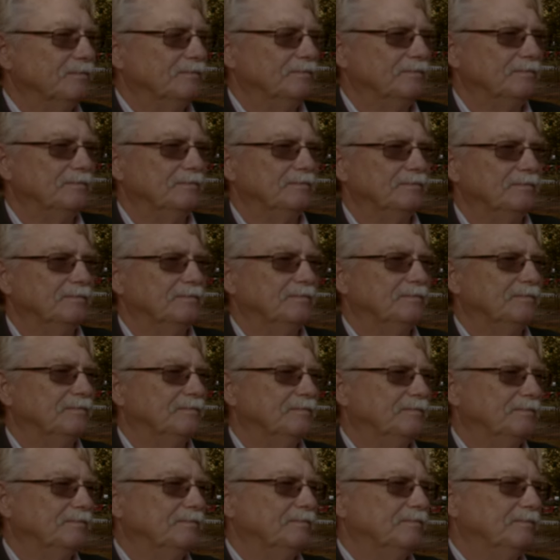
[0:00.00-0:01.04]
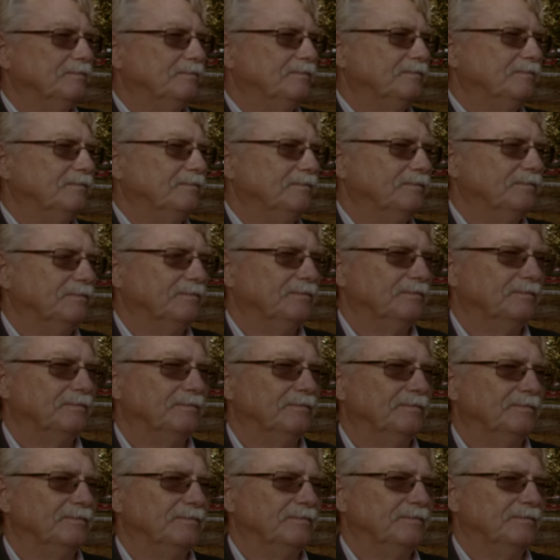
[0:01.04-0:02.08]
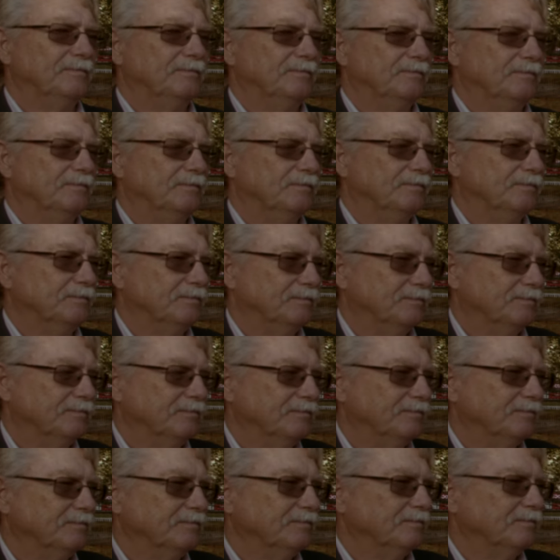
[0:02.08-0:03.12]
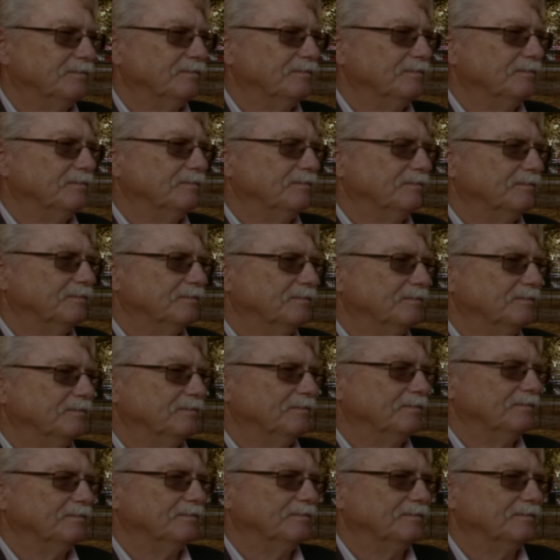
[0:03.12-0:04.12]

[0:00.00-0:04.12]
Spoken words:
The person shown says nothing.